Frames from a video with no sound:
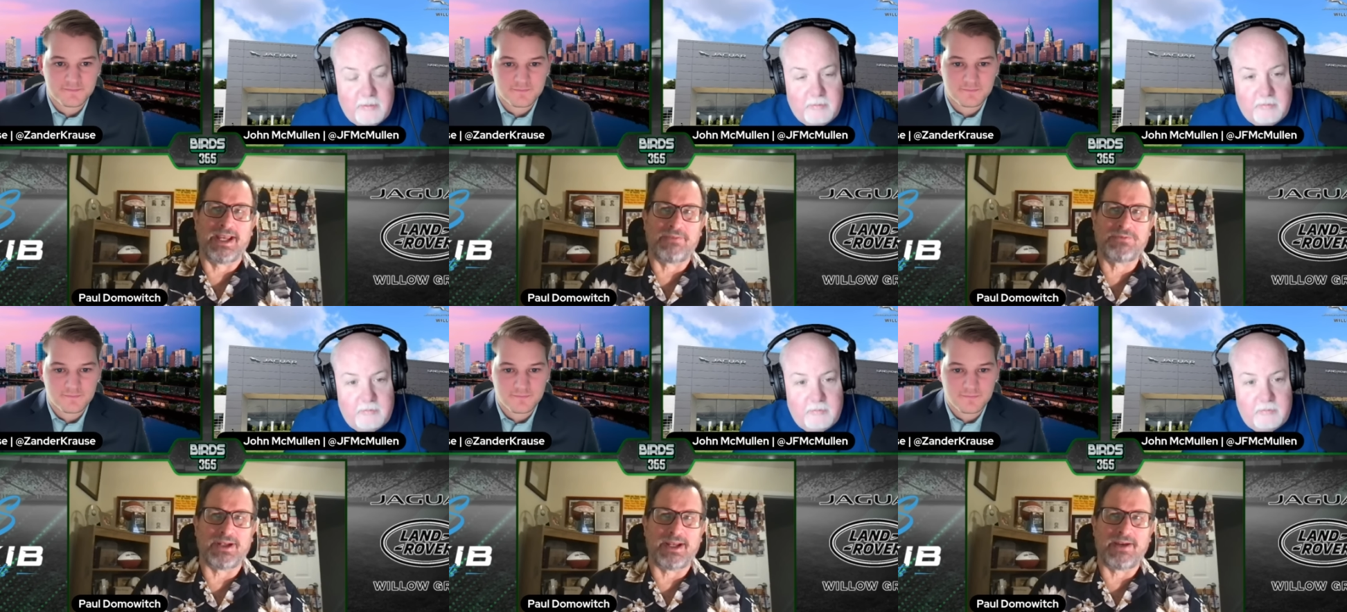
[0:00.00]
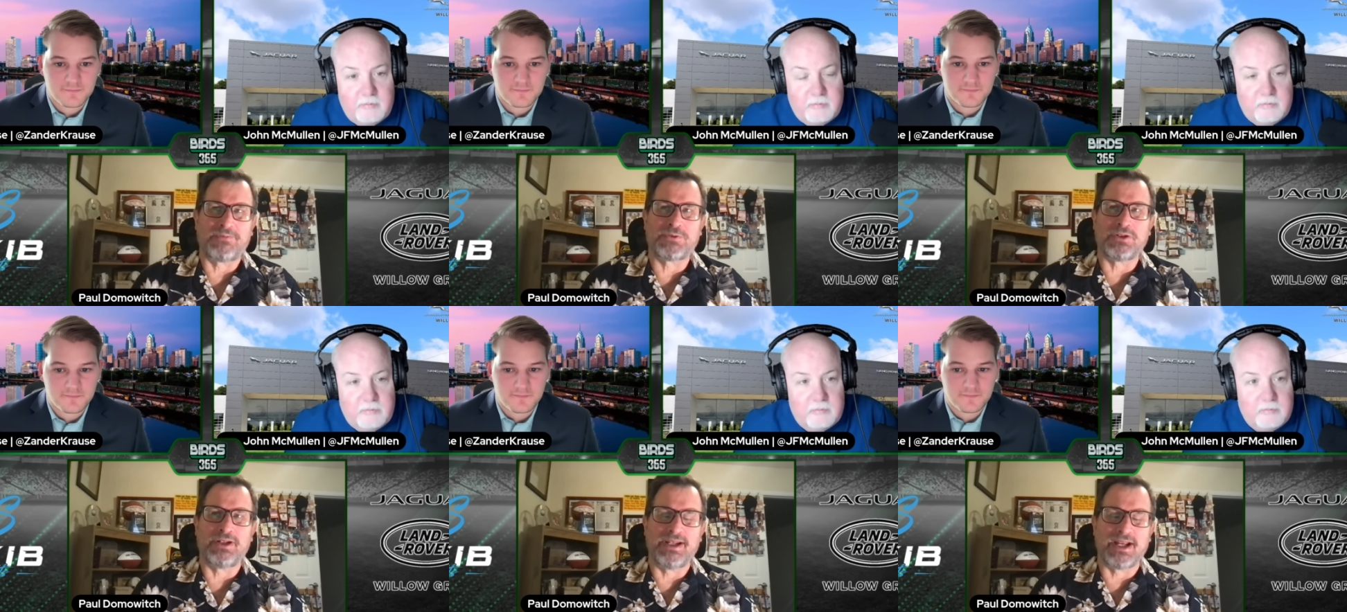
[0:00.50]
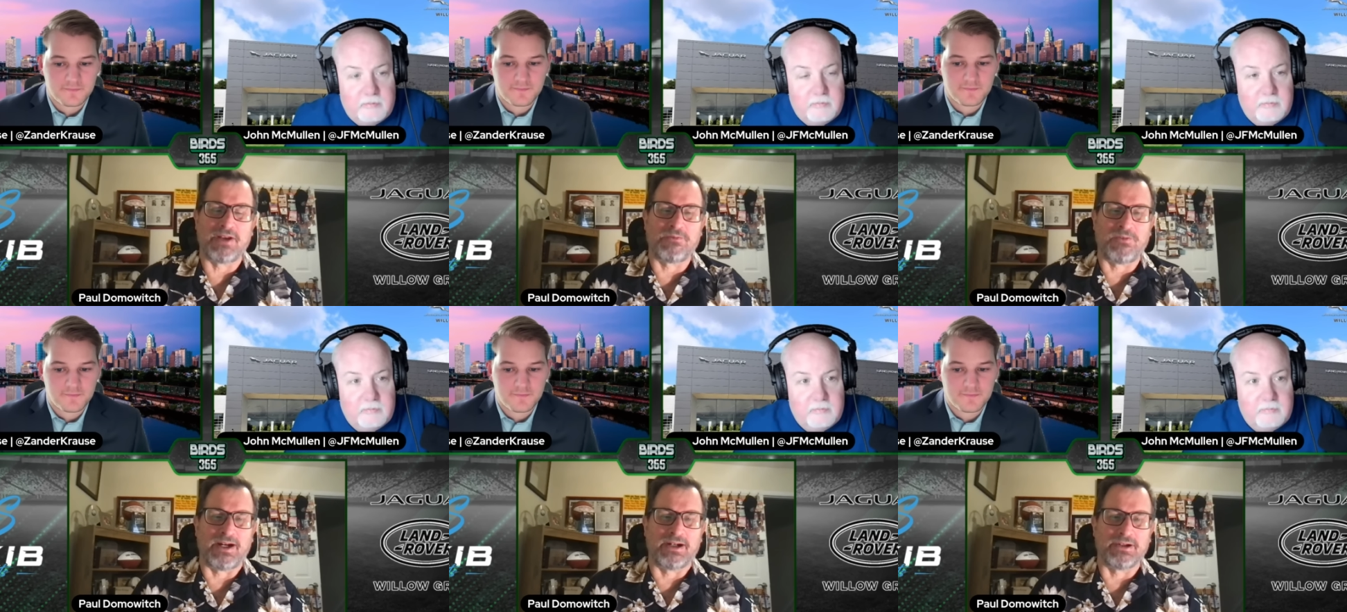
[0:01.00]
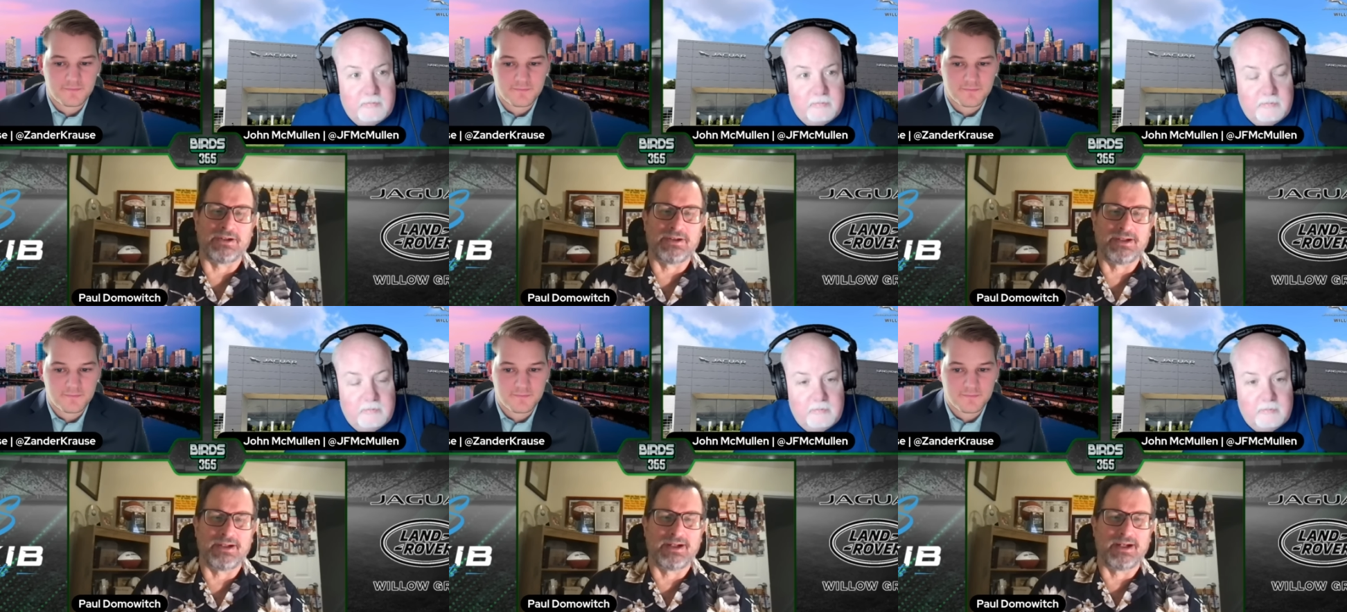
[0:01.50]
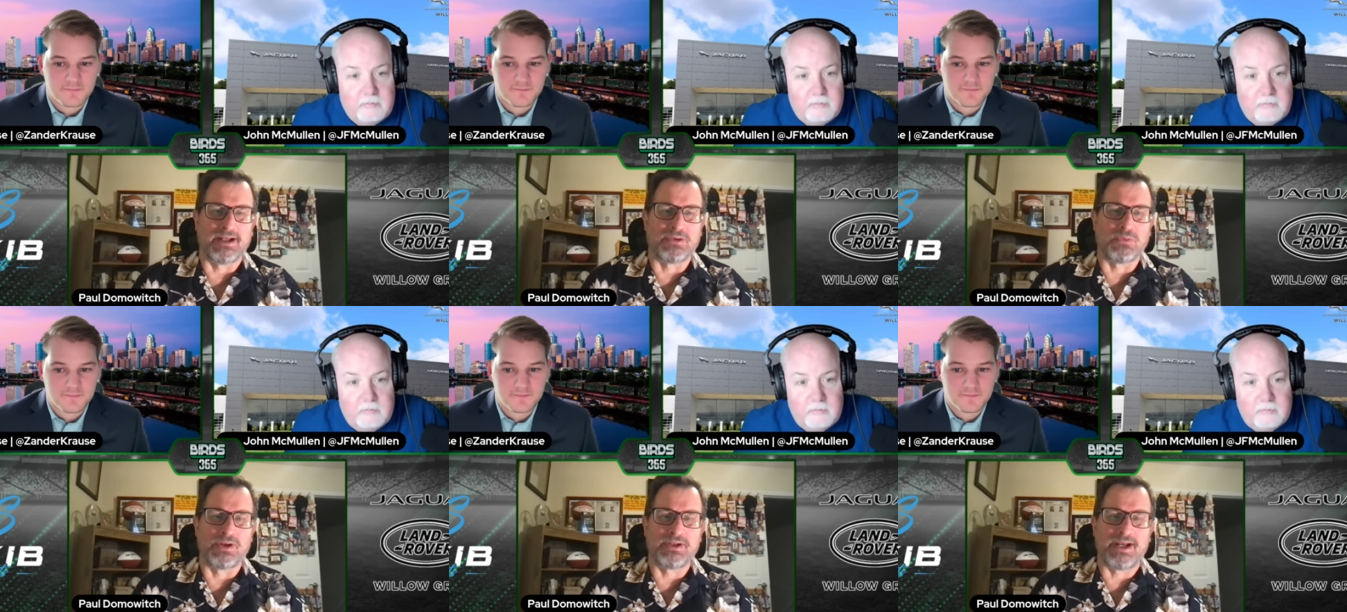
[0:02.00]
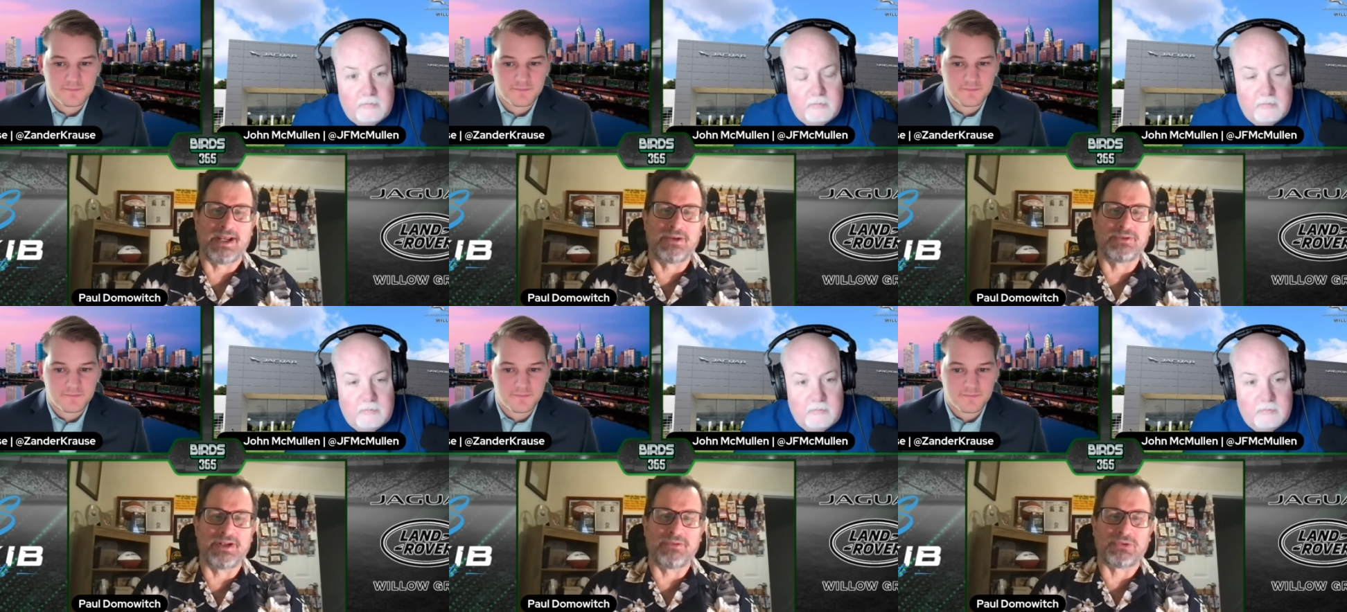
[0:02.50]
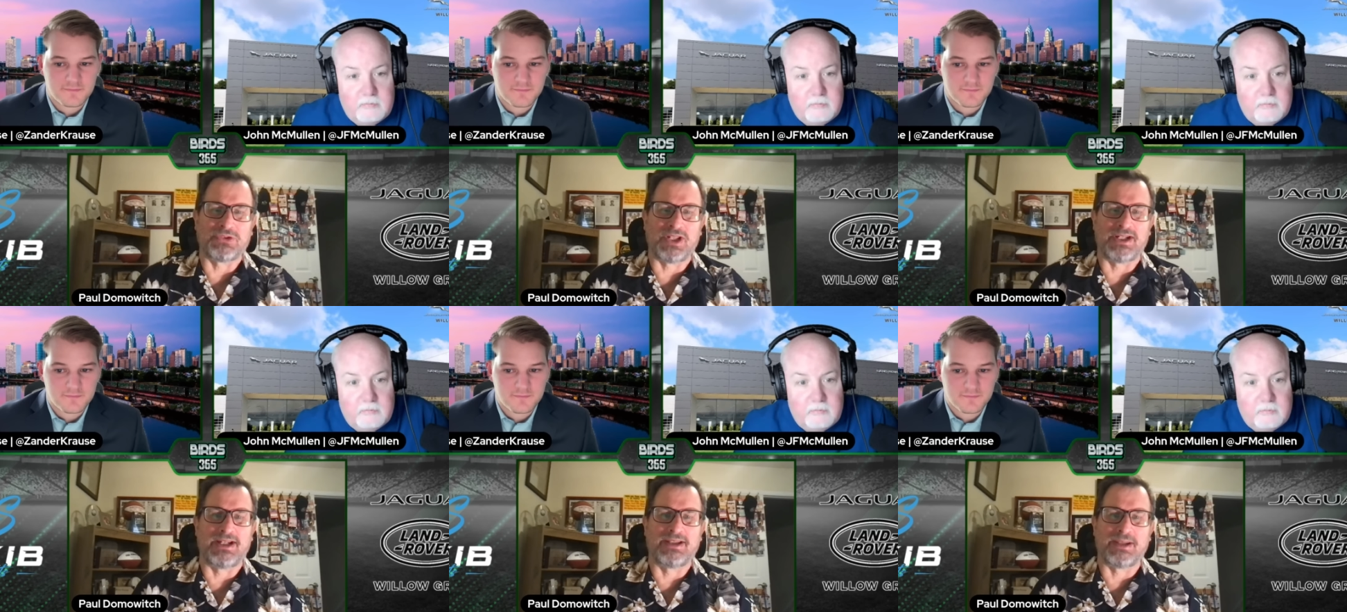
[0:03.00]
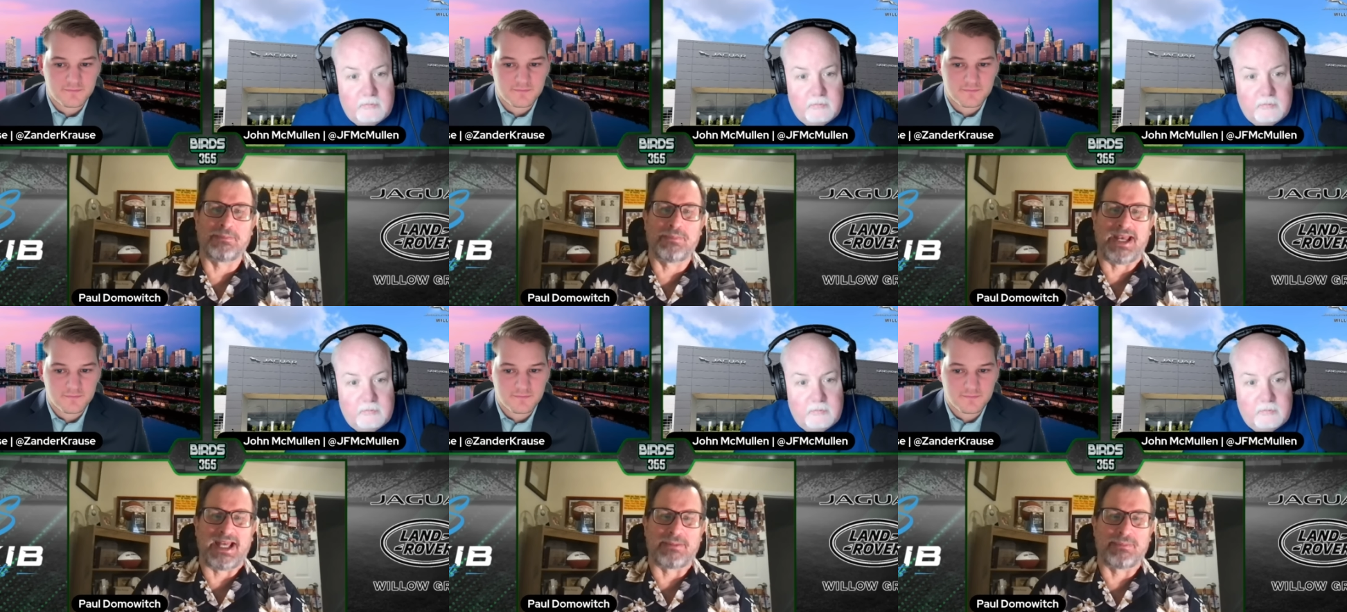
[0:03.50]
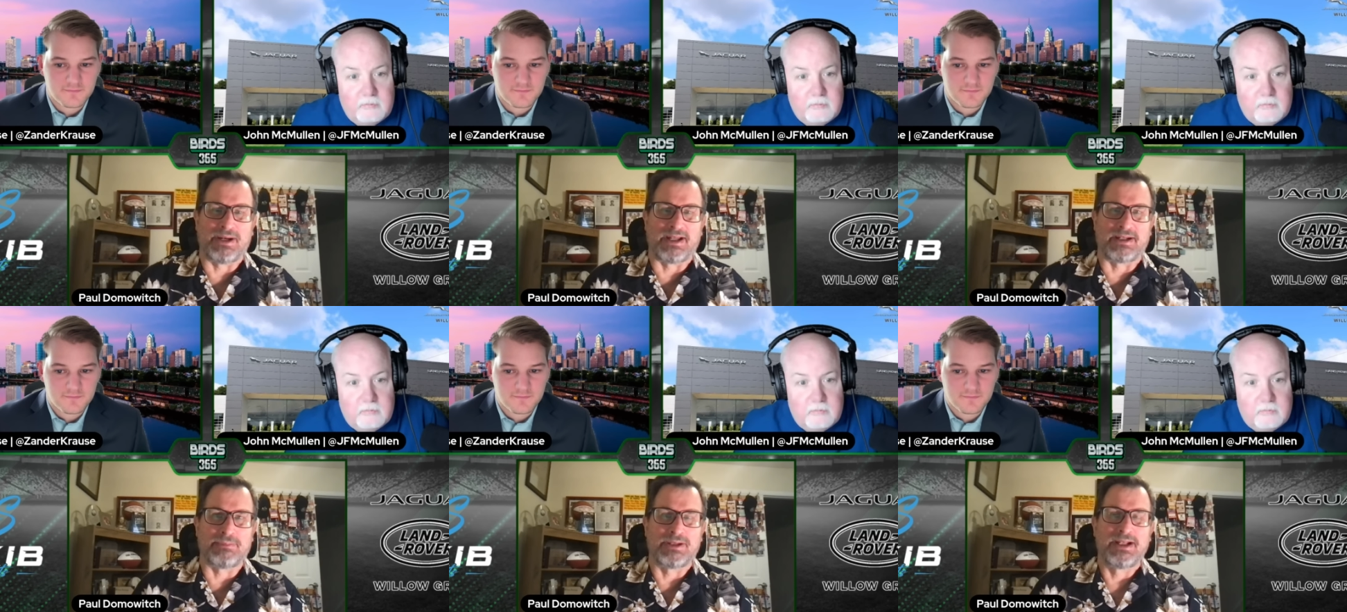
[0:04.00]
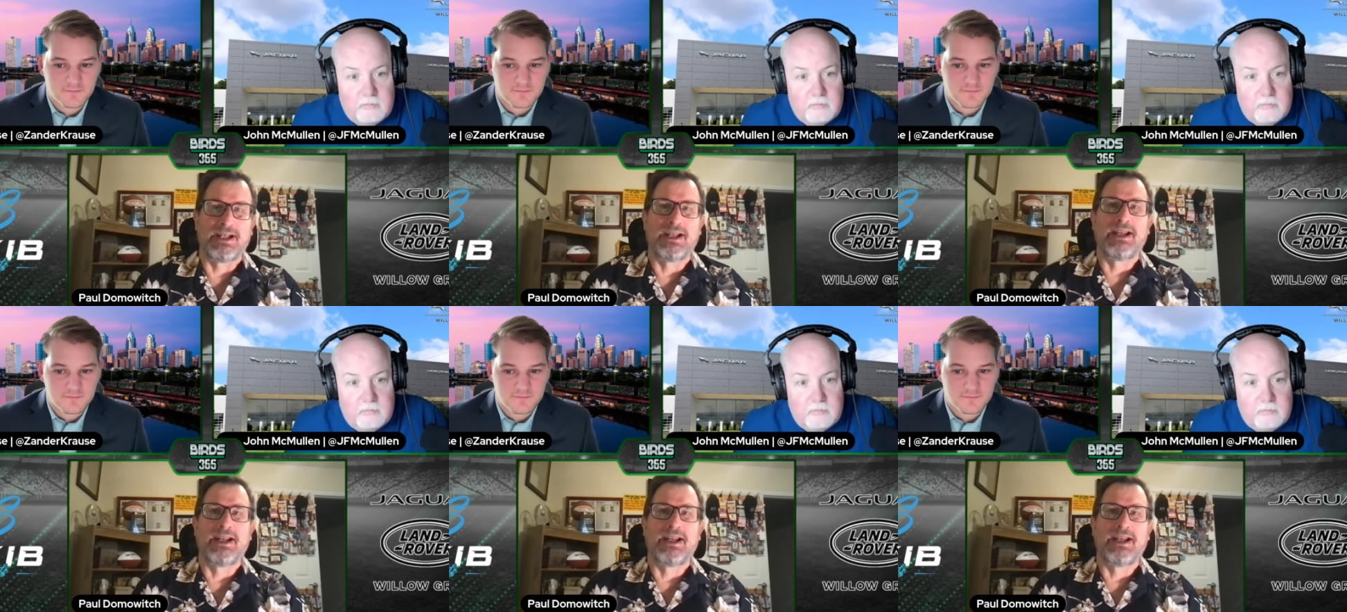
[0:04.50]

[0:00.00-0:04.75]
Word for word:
Speaker 1: after after he got fired, uh, the one guy who never said anything bad about him